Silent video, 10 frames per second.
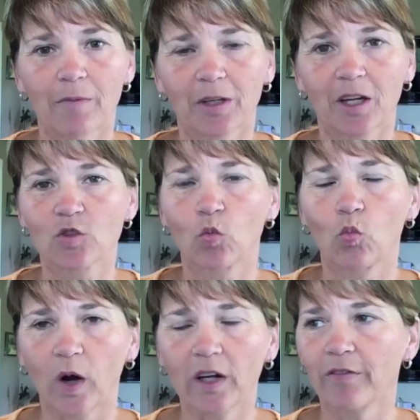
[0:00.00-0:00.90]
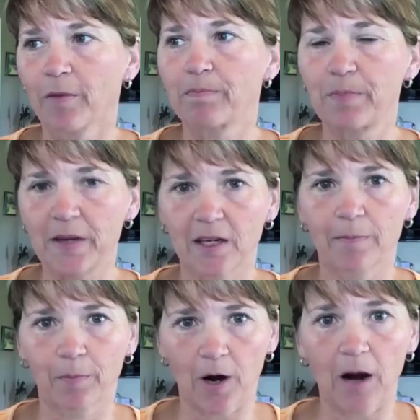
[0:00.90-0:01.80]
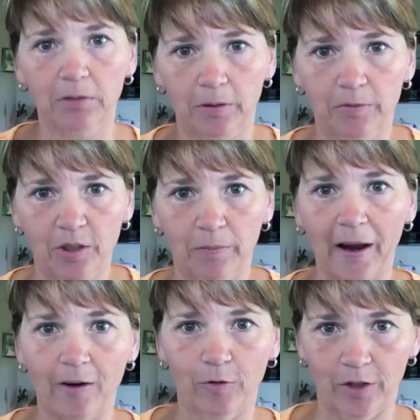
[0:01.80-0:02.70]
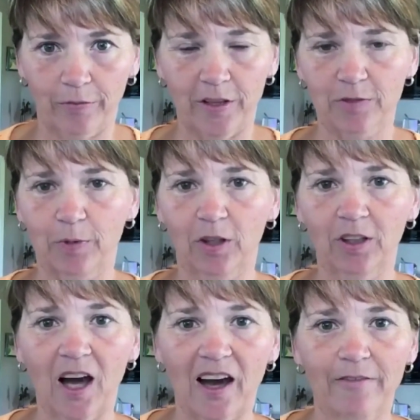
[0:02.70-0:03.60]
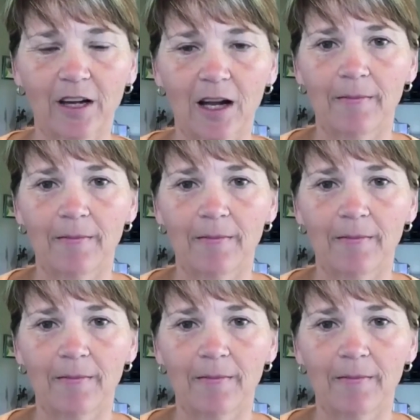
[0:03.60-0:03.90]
Because one of the big problems with Facebook Live